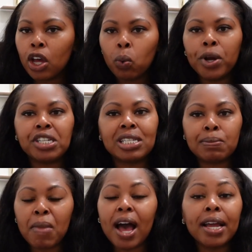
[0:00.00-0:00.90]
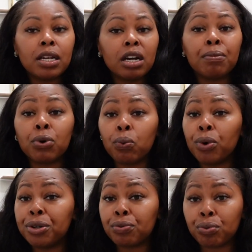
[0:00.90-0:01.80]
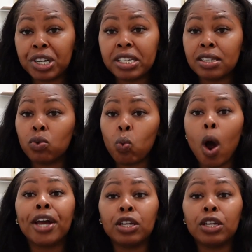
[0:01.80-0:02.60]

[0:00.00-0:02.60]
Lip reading: which is my number one reason why